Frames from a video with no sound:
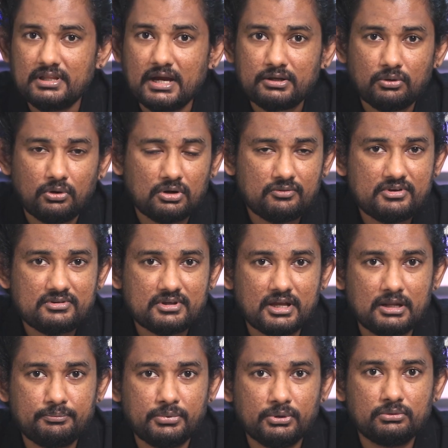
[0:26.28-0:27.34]
That always
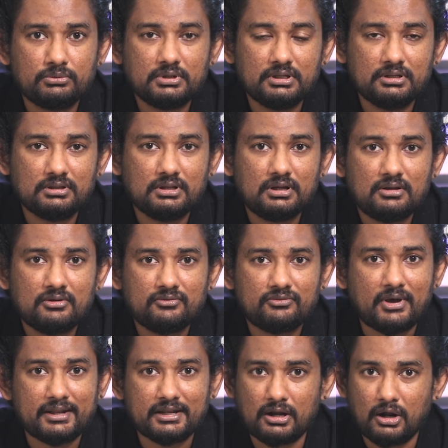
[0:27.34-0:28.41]
help you in the
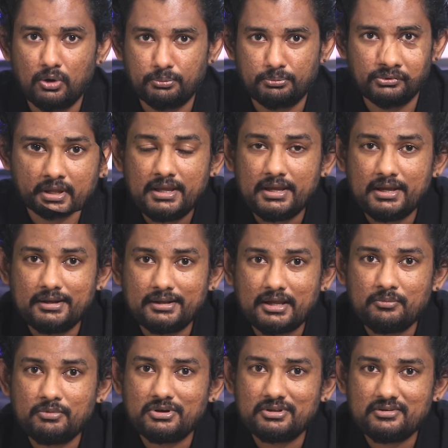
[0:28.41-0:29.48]
final output. And
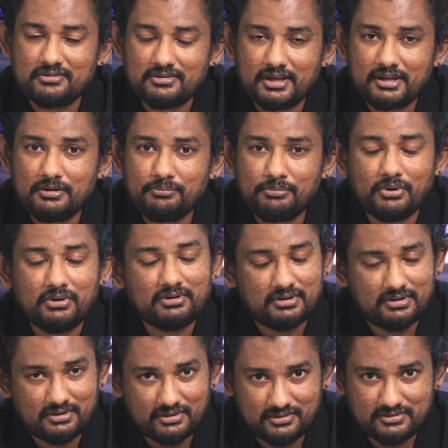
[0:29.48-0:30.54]
coming to the second point,
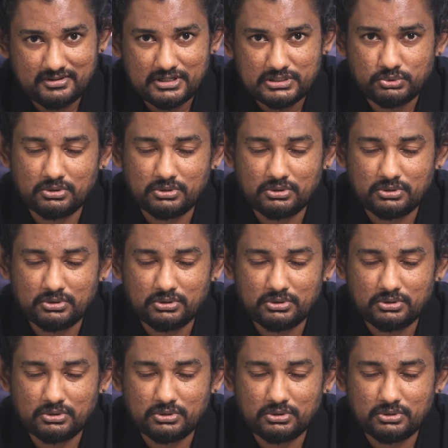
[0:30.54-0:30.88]
research